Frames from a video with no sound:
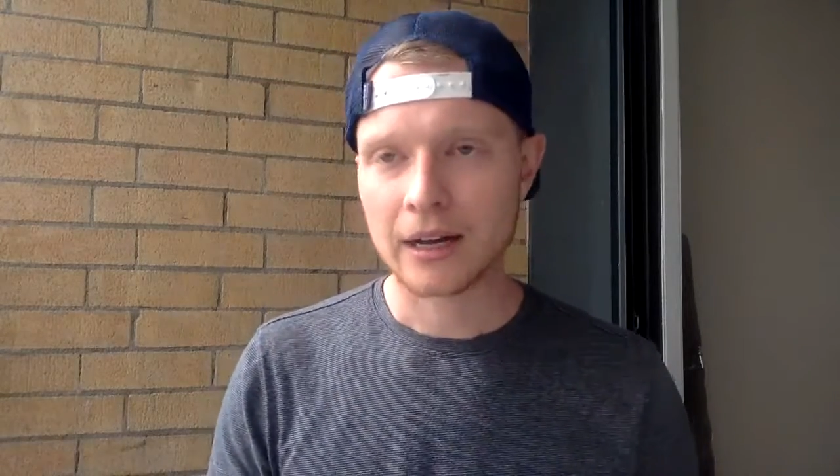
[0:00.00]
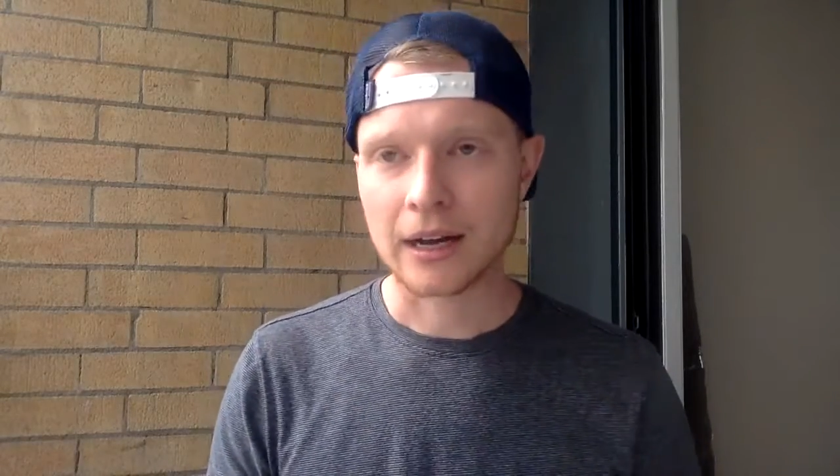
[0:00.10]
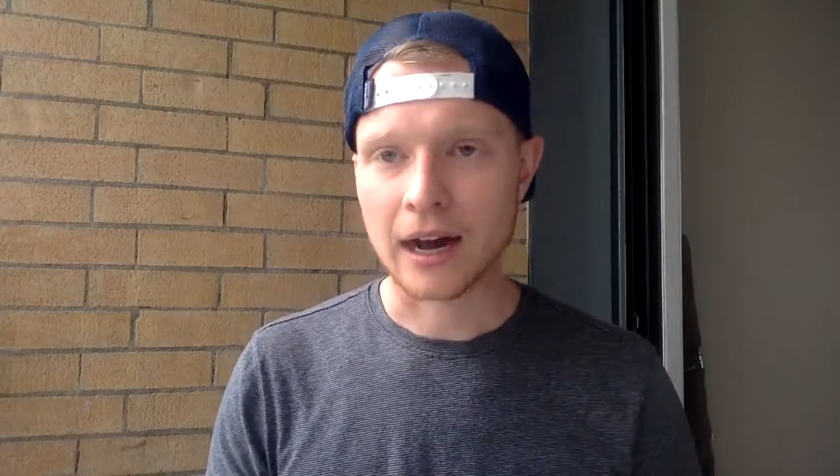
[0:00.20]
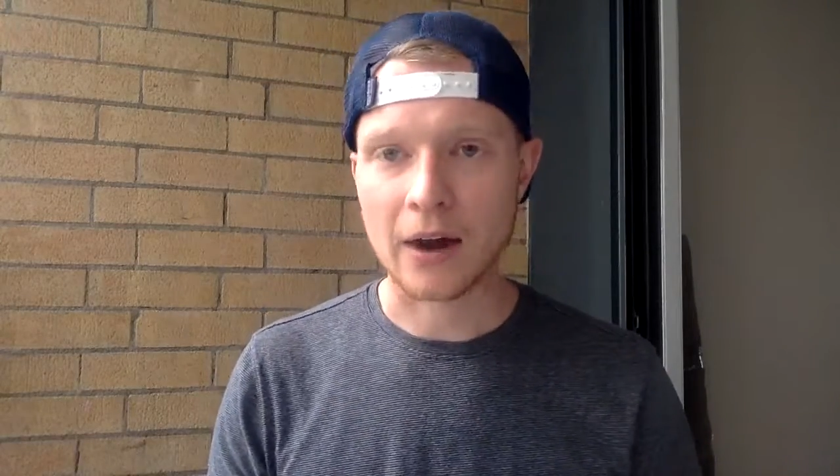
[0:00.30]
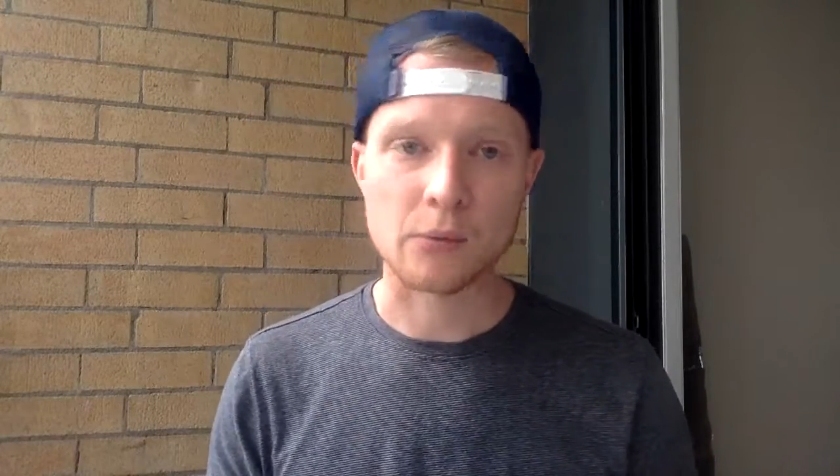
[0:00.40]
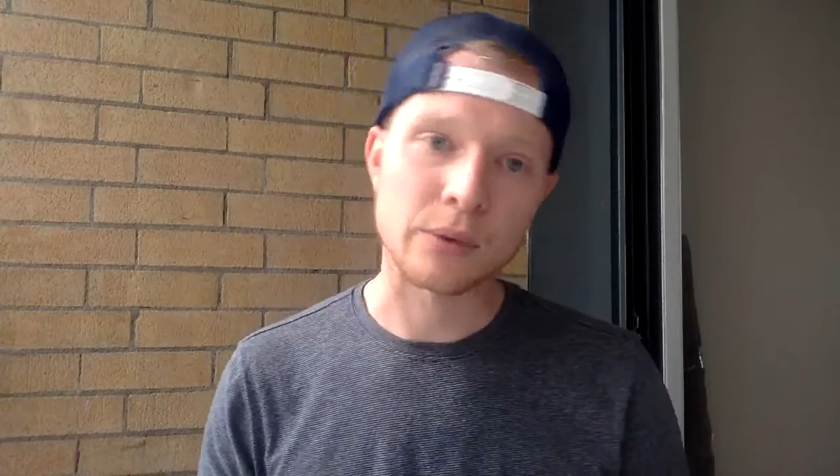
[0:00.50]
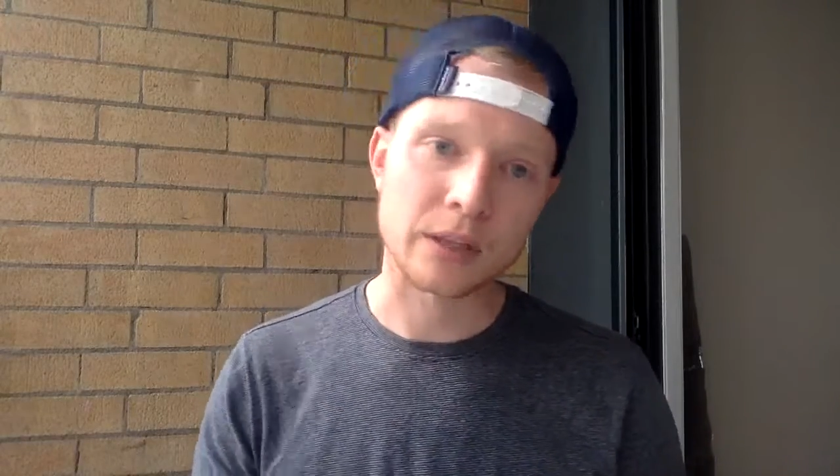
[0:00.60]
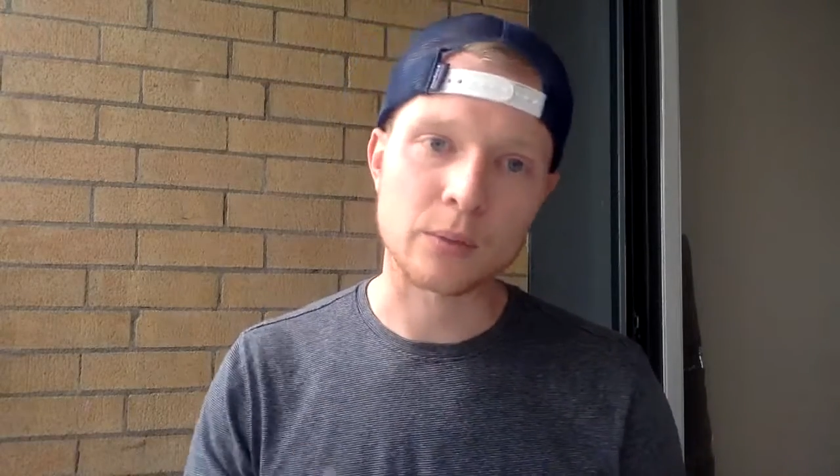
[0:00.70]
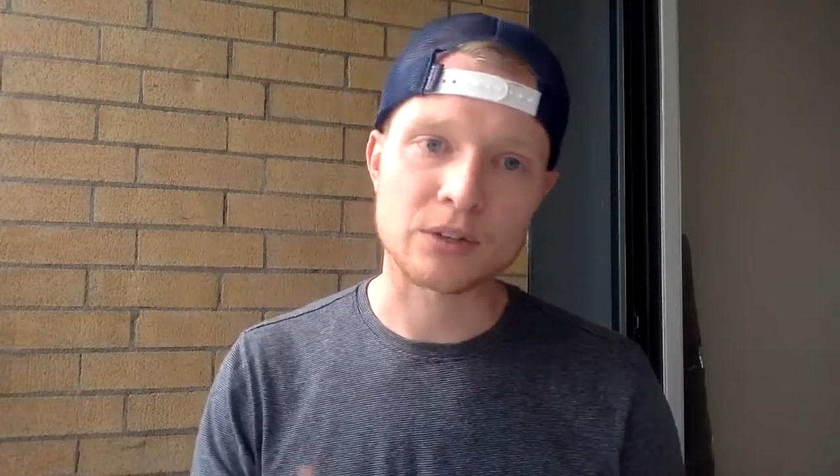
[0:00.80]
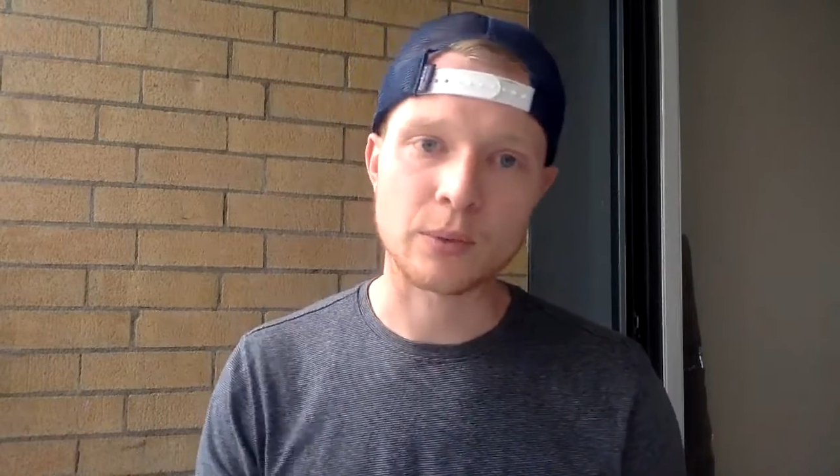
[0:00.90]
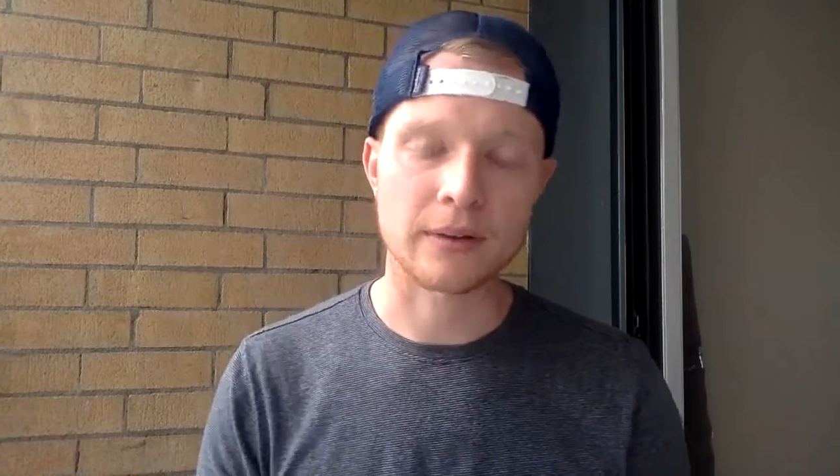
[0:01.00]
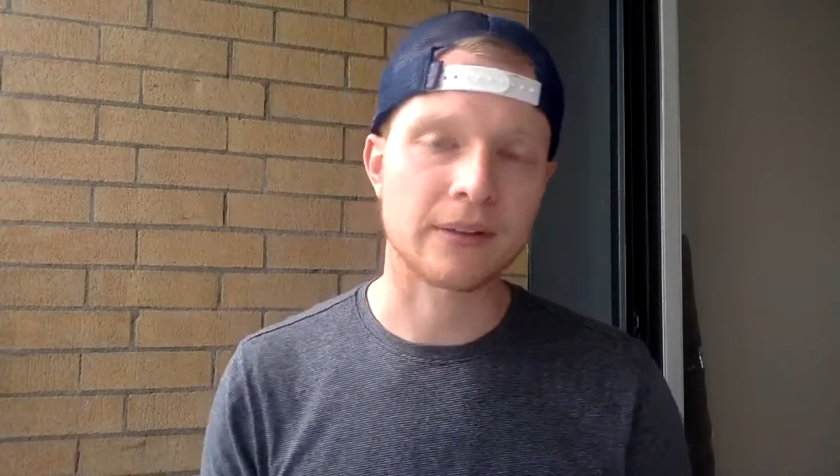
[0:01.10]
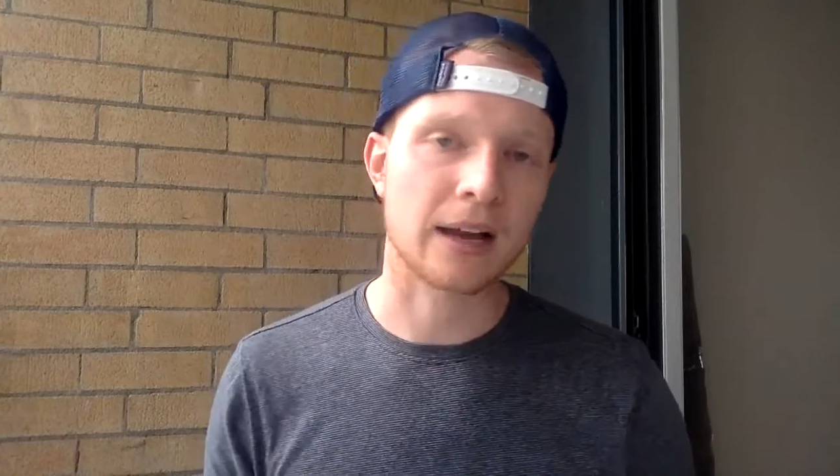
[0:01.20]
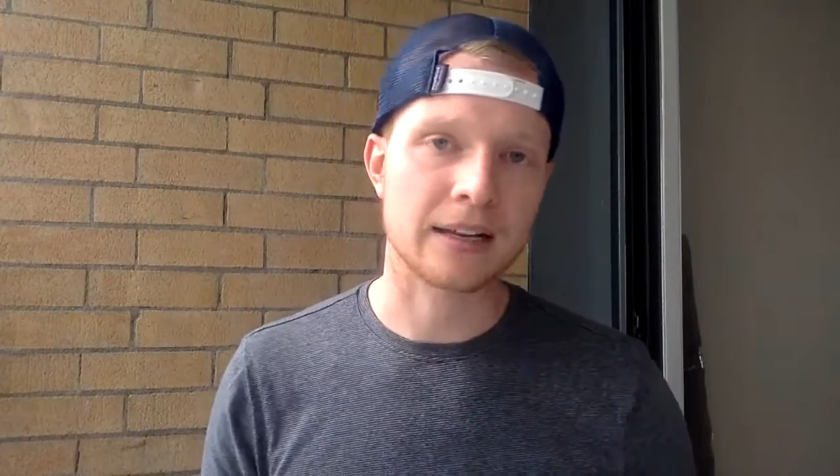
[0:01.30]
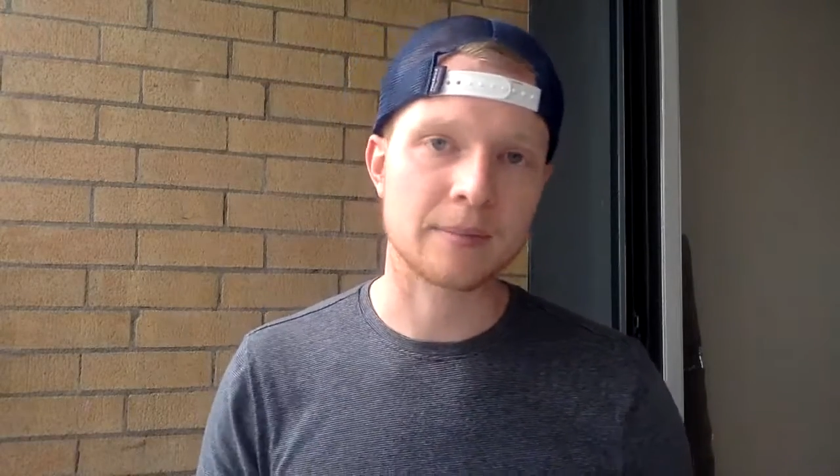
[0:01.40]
I really wish we'd have gotten